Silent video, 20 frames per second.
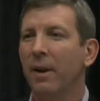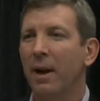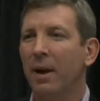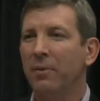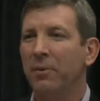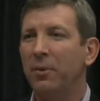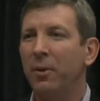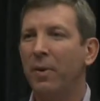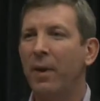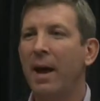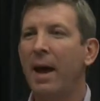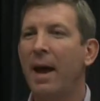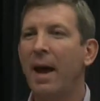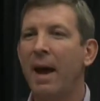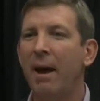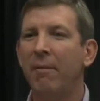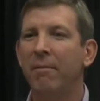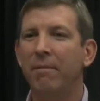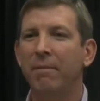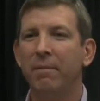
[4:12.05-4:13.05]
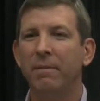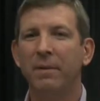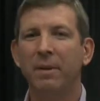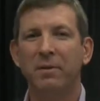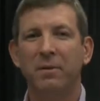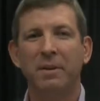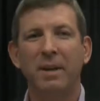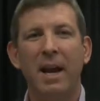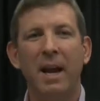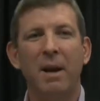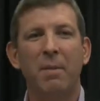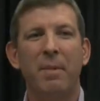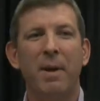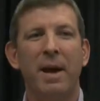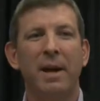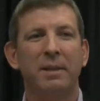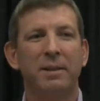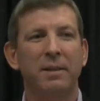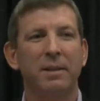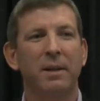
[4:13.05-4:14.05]
And so they have this
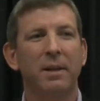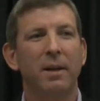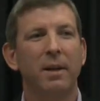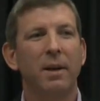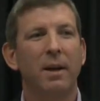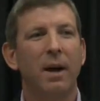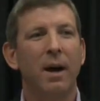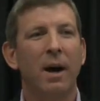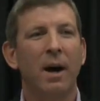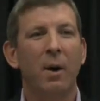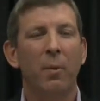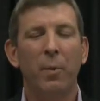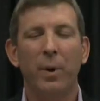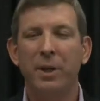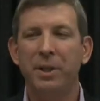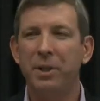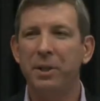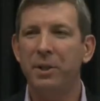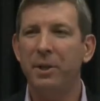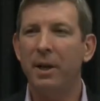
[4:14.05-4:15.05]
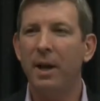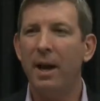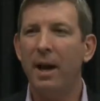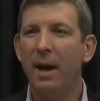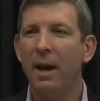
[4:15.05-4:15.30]
database uh, which,